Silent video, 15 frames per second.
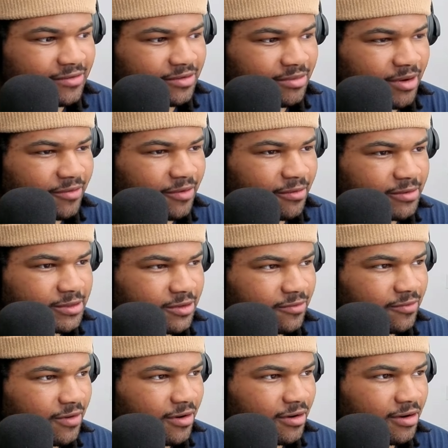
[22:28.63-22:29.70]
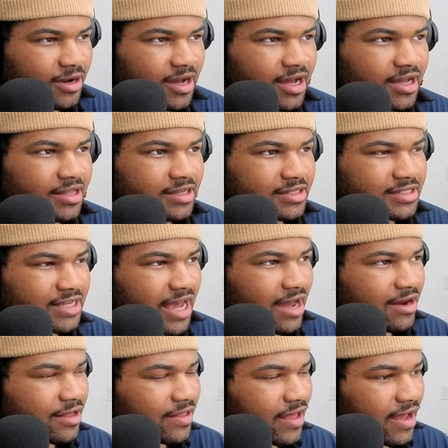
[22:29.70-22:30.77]
my favorite so far. The
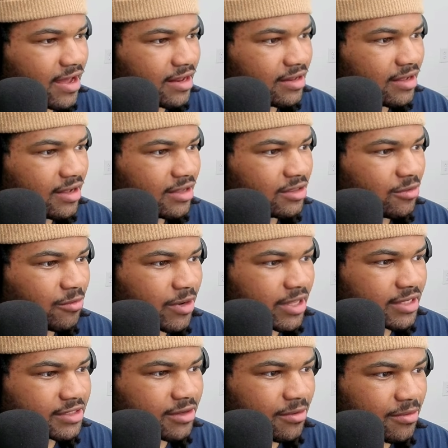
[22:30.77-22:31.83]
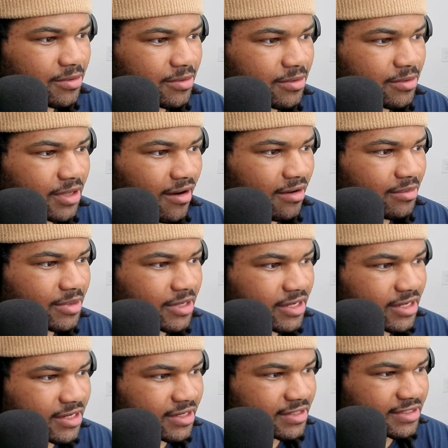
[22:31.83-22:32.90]
sound of that, the way that's going with the
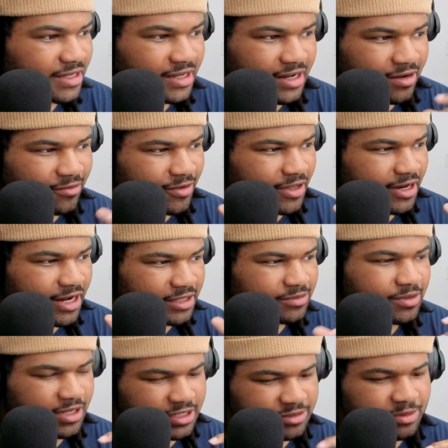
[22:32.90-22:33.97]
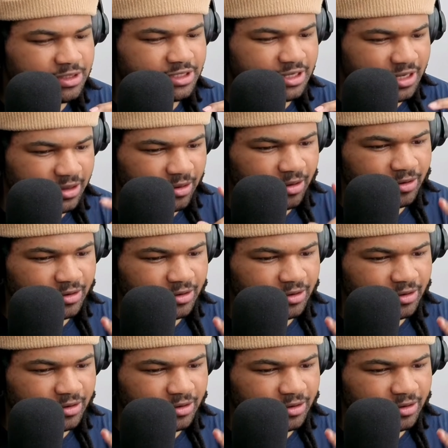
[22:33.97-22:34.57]
harmonies, they did it really nice with it, especially on the